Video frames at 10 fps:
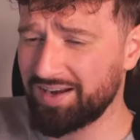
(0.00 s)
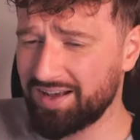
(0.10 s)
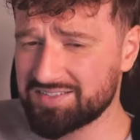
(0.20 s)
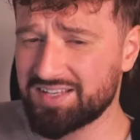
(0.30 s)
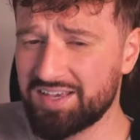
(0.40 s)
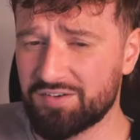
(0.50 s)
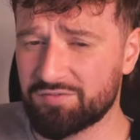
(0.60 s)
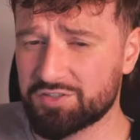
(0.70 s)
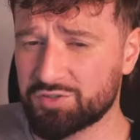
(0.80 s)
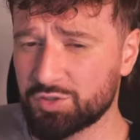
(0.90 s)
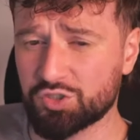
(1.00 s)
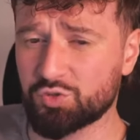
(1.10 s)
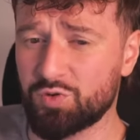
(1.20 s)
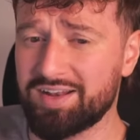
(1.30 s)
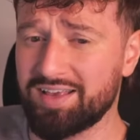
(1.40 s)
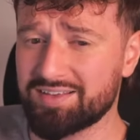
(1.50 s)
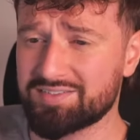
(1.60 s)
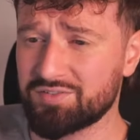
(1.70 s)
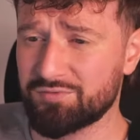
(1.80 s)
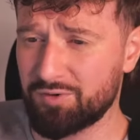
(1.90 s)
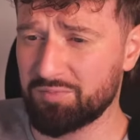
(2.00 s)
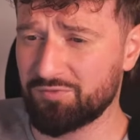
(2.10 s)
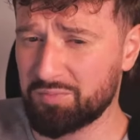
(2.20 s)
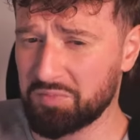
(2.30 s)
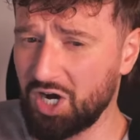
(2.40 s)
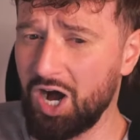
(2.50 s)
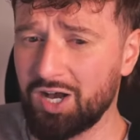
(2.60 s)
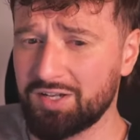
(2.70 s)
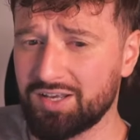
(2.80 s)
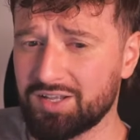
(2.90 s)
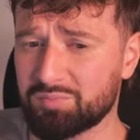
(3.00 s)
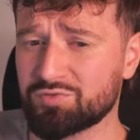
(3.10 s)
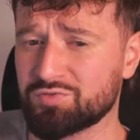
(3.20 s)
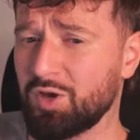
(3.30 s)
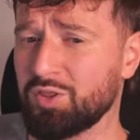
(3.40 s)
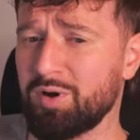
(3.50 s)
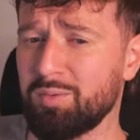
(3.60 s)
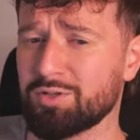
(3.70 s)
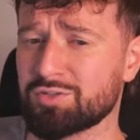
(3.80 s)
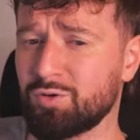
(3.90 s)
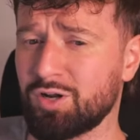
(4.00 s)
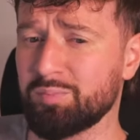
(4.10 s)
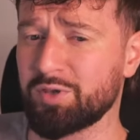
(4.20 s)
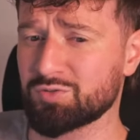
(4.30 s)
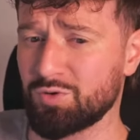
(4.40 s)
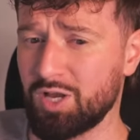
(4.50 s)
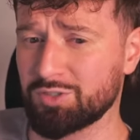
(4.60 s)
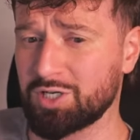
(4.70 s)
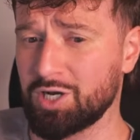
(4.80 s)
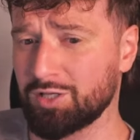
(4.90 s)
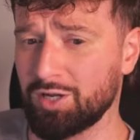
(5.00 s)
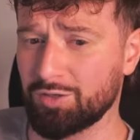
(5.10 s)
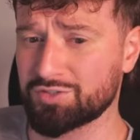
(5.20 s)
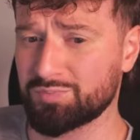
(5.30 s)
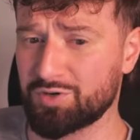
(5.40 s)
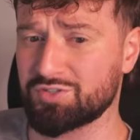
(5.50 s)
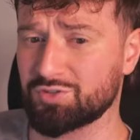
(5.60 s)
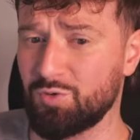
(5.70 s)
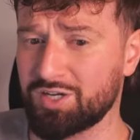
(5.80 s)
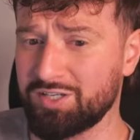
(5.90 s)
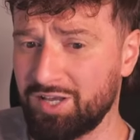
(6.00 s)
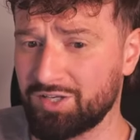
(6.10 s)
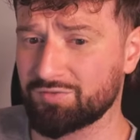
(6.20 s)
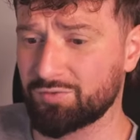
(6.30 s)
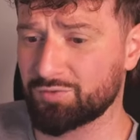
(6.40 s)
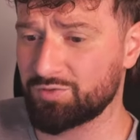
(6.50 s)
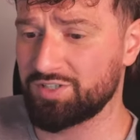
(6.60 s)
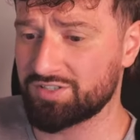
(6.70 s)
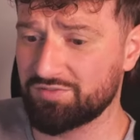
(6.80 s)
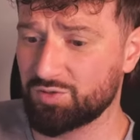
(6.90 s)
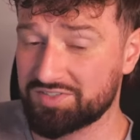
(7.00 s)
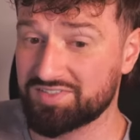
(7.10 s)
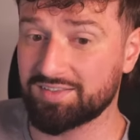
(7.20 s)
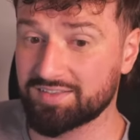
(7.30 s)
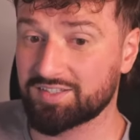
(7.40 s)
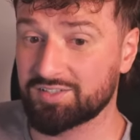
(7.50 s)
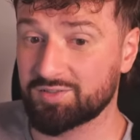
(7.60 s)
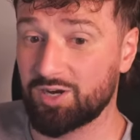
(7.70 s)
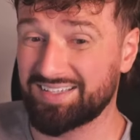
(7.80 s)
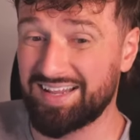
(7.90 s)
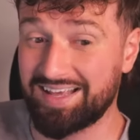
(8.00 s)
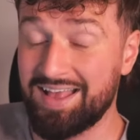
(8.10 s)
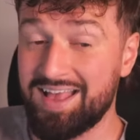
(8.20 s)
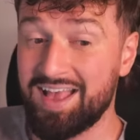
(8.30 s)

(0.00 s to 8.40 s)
Isaiah verse you just read isn't from God and proves why the Bible is corrupt? Because why would God allow this person to walk naked for 3 years, even though he's not literally walking naked?